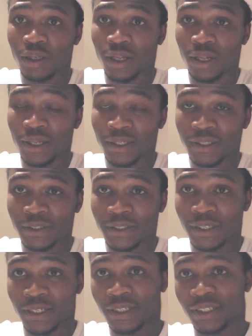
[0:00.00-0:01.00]
and
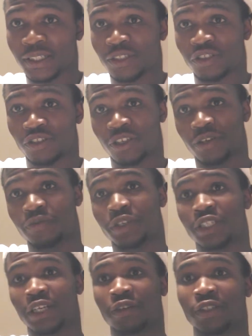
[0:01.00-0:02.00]
to try to
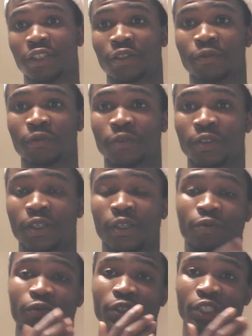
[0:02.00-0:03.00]
reach out there
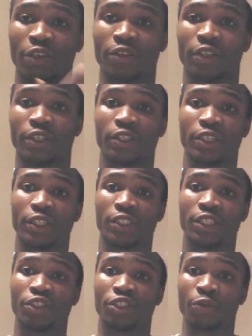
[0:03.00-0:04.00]
and
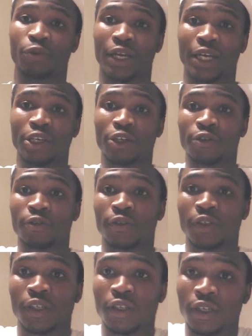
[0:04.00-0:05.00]
teach them what I know,
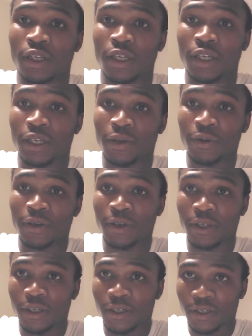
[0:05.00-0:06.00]

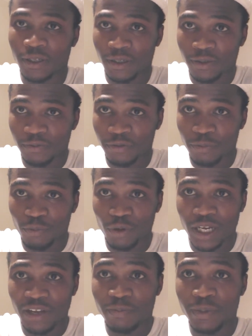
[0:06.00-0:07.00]
and from
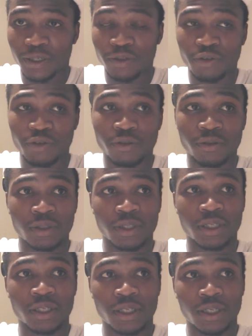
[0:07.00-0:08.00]
what I've been through,
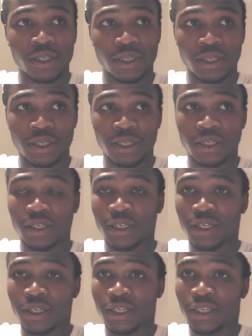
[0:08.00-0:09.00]

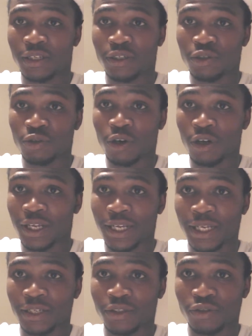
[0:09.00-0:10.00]
and do all
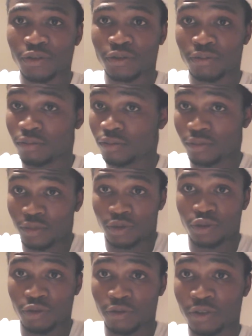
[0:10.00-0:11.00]
that
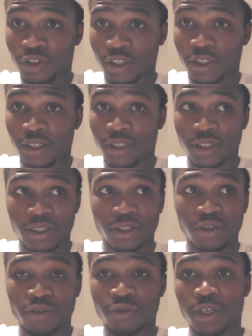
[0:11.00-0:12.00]
through Jesus
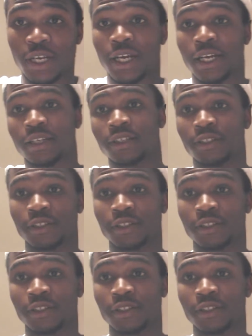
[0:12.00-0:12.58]
and through God.